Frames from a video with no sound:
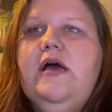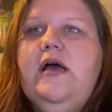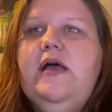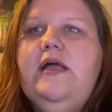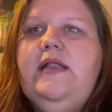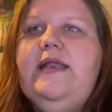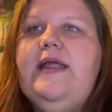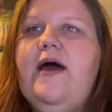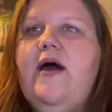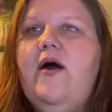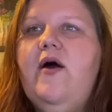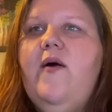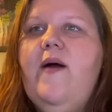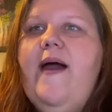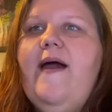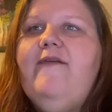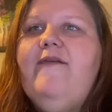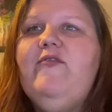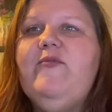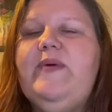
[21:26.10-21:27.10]
Now
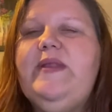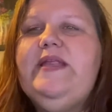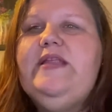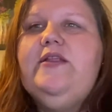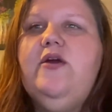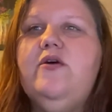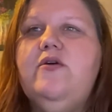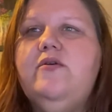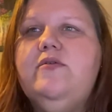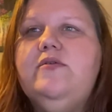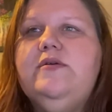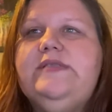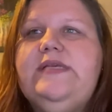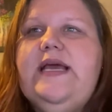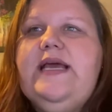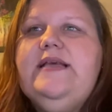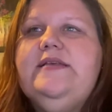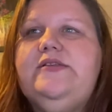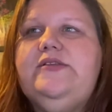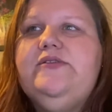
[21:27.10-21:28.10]
everybody knows
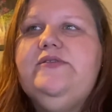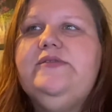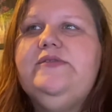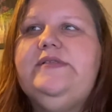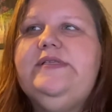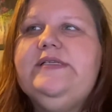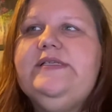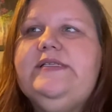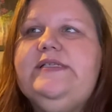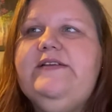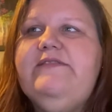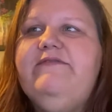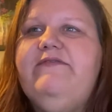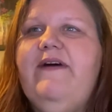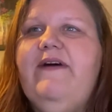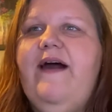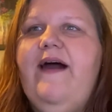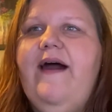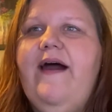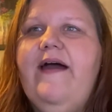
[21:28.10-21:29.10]
it's
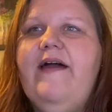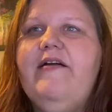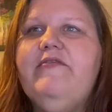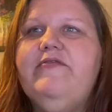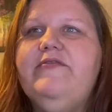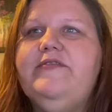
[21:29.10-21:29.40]
$265.